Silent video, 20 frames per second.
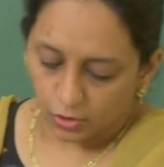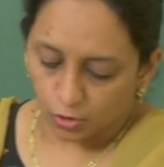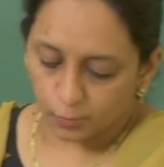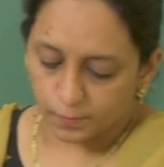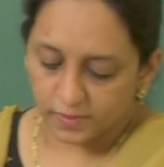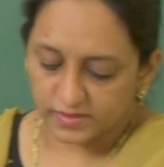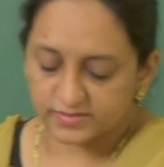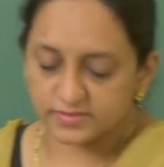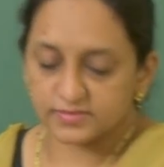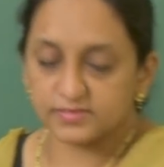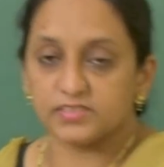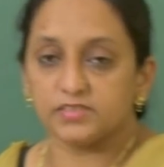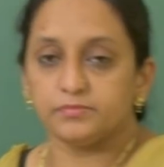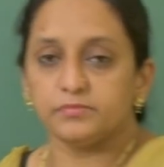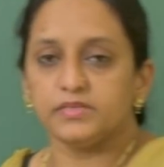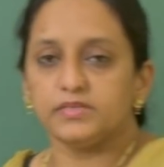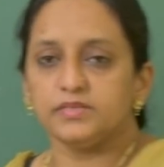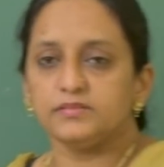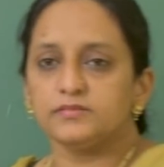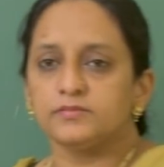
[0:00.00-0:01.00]
Obesity
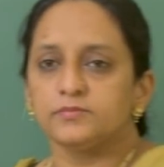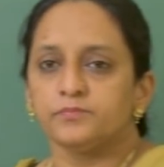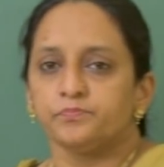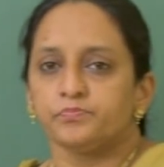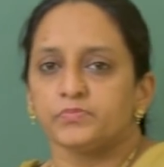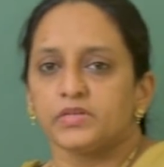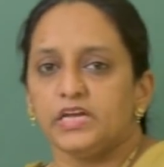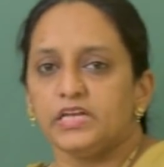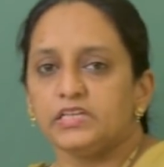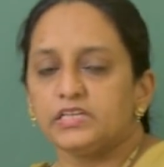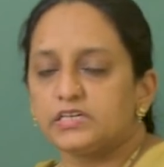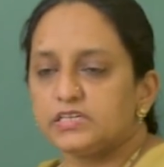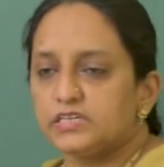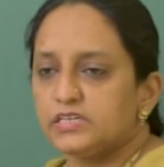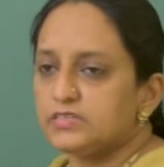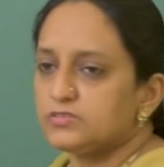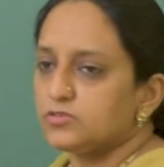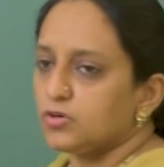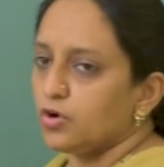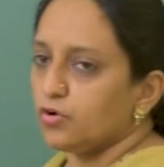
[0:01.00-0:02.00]
means
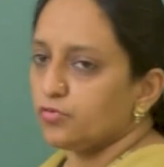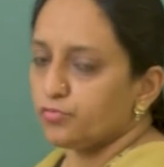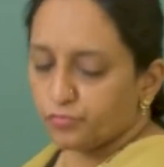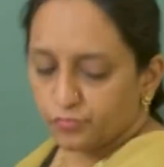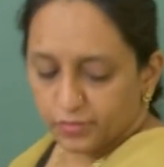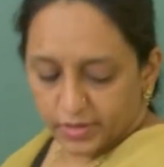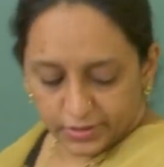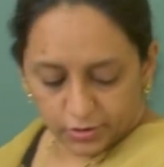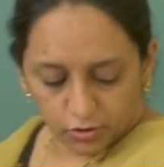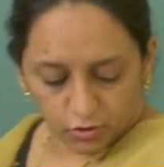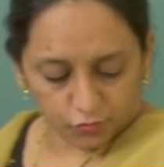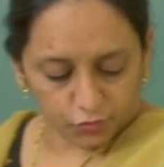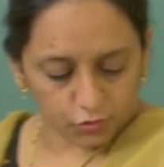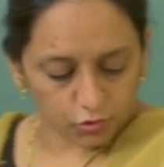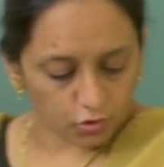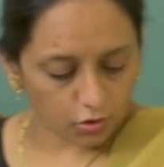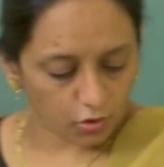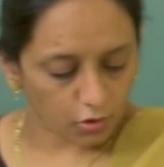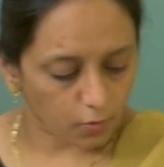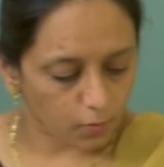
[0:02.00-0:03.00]
increase of weight of
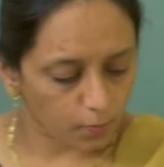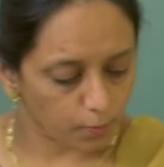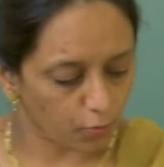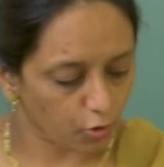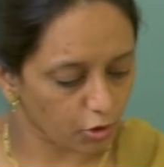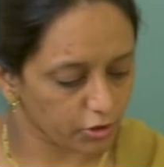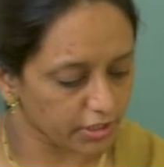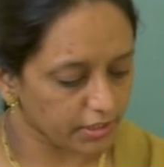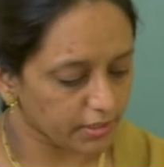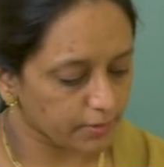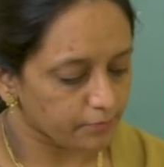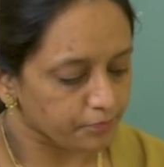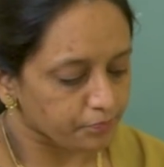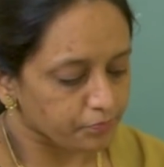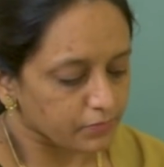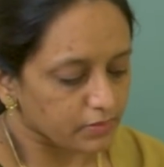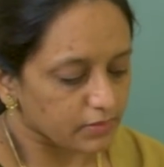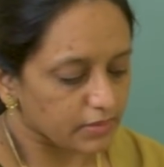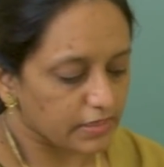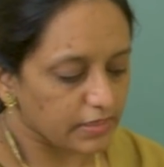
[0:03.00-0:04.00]
your body.
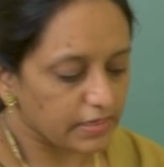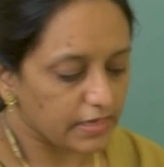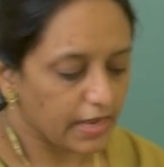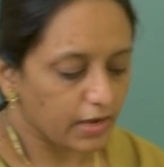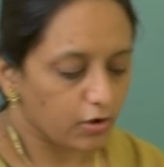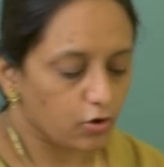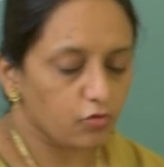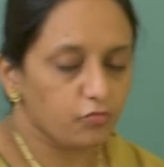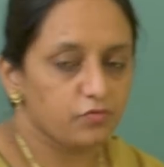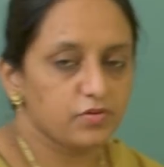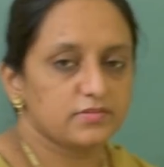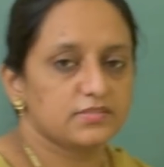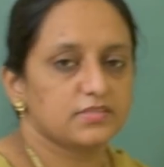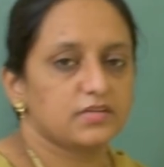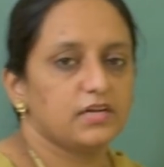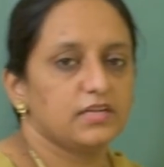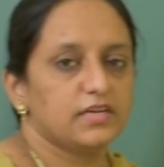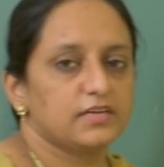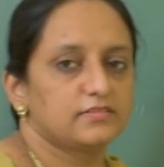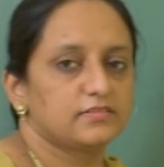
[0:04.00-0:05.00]
Then lack of
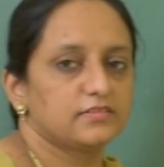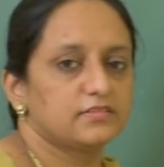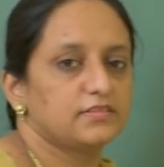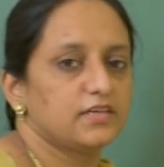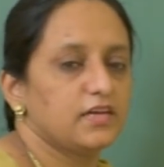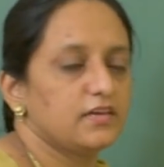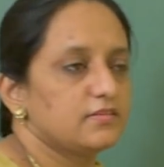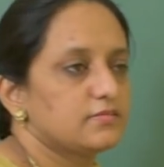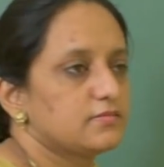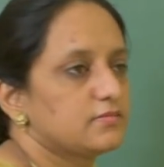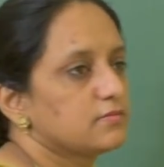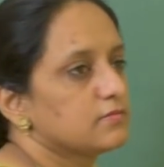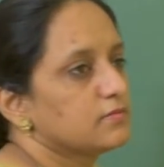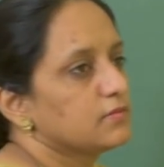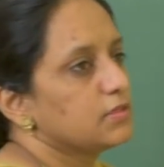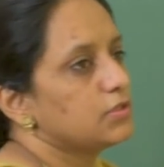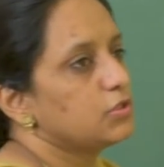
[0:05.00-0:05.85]
physical exercise.